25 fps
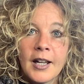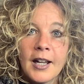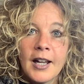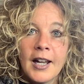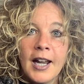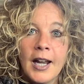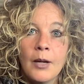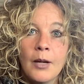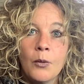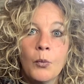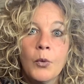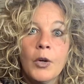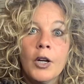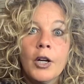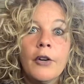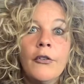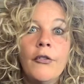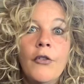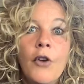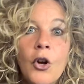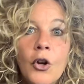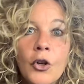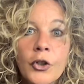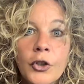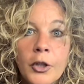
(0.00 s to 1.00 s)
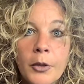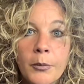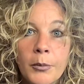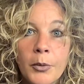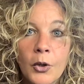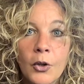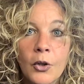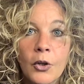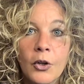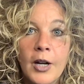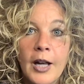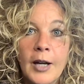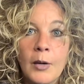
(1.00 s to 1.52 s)
And we're
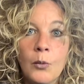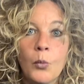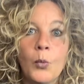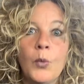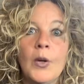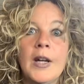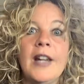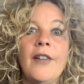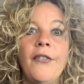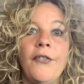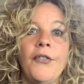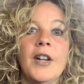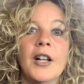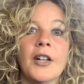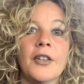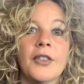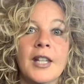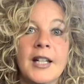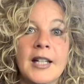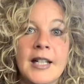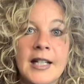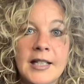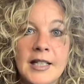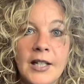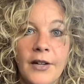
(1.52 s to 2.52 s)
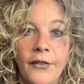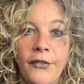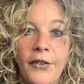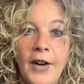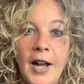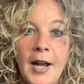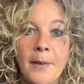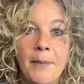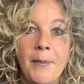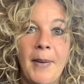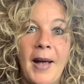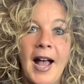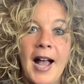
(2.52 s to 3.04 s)
vulnerable and we feel the need to
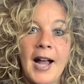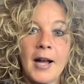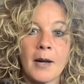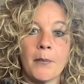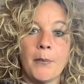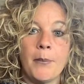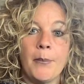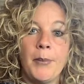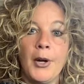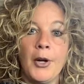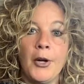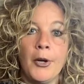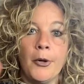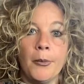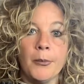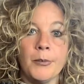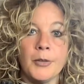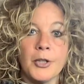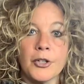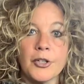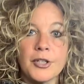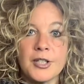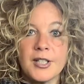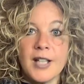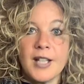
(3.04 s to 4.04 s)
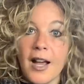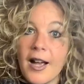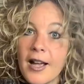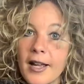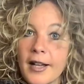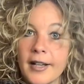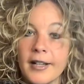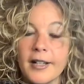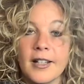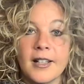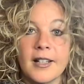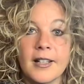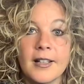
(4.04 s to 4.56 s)
fight back. Boom, you're
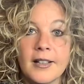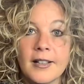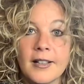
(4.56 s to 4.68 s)
done.